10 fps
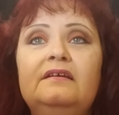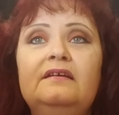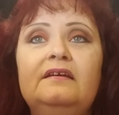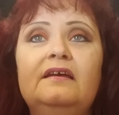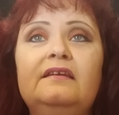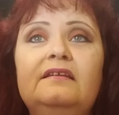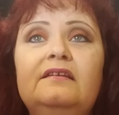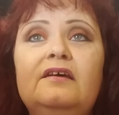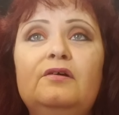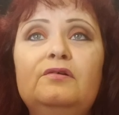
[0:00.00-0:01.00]
I need to
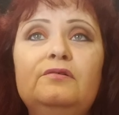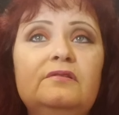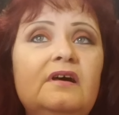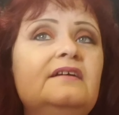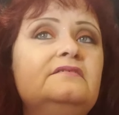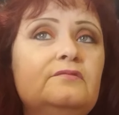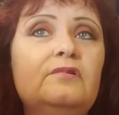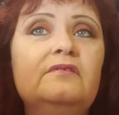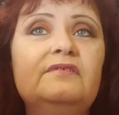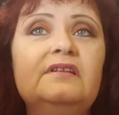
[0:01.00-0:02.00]
know who likes
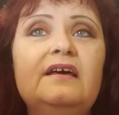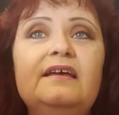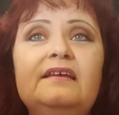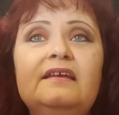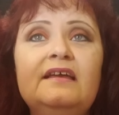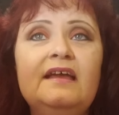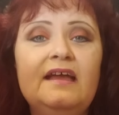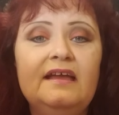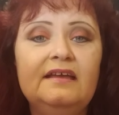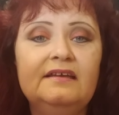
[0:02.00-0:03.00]
oil of Olay
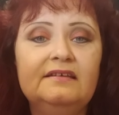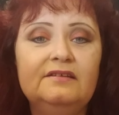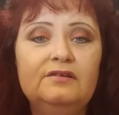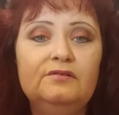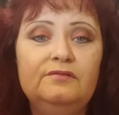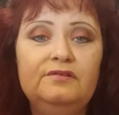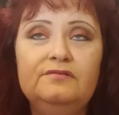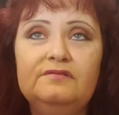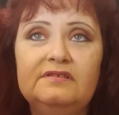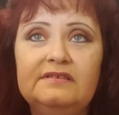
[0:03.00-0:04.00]
and who
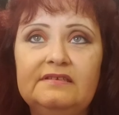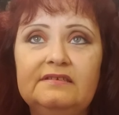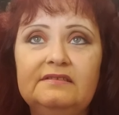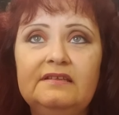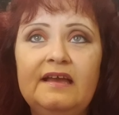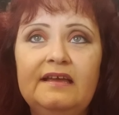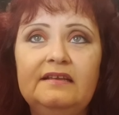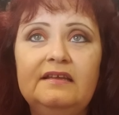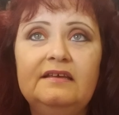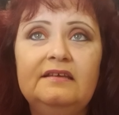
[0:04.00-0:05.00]
uses it.
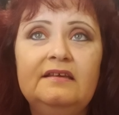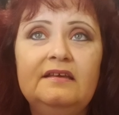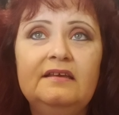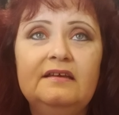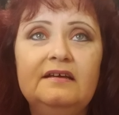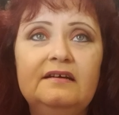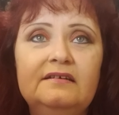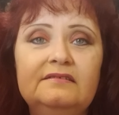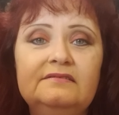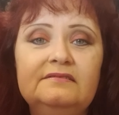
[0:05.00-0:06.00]
And
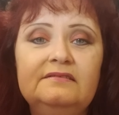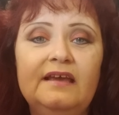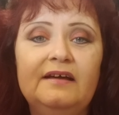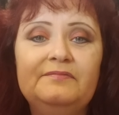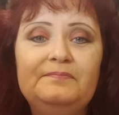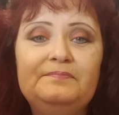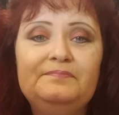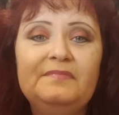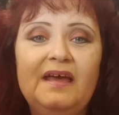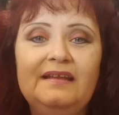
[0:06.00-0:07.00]
uh, yeah,
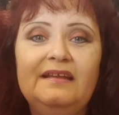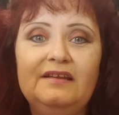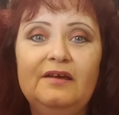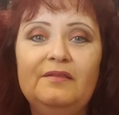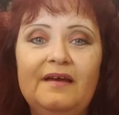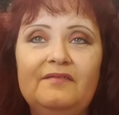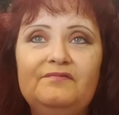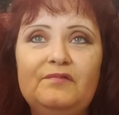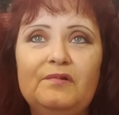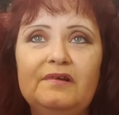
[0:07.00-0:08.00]
I need to know that
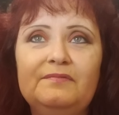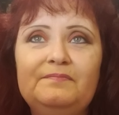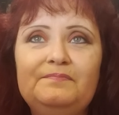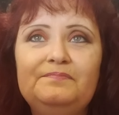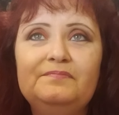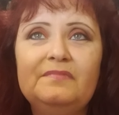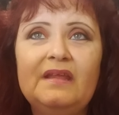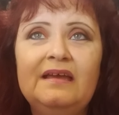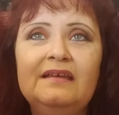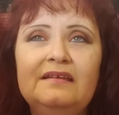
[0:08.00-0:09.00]
for
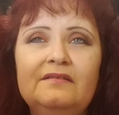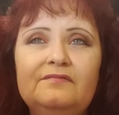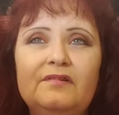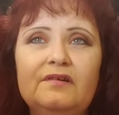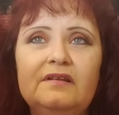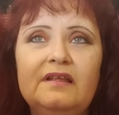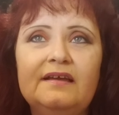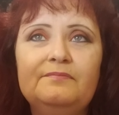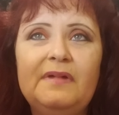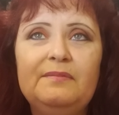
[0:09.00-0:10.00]
for
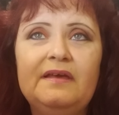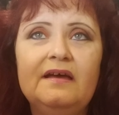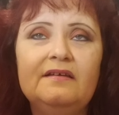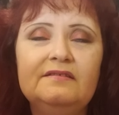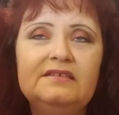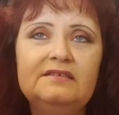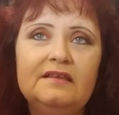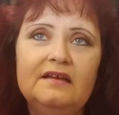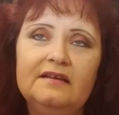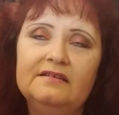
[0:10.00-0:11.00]
like maybe a,
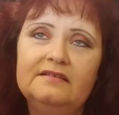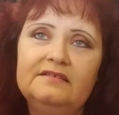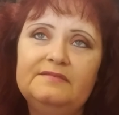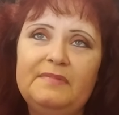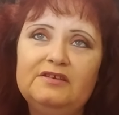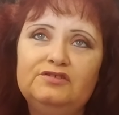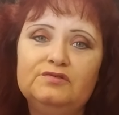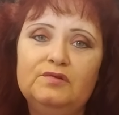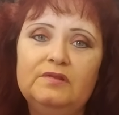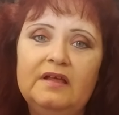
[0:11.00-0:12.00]
a
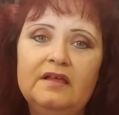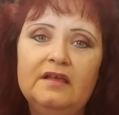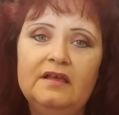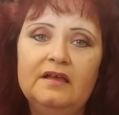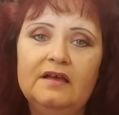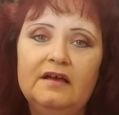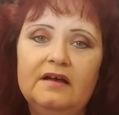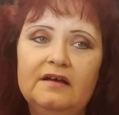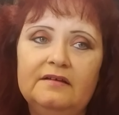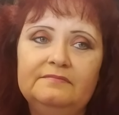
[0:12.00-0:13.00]
special
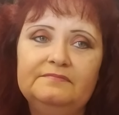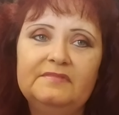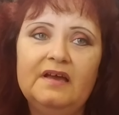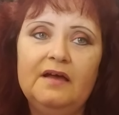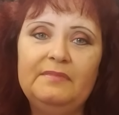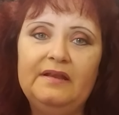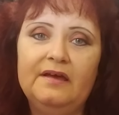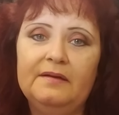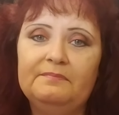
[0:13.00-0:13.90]
um, coming up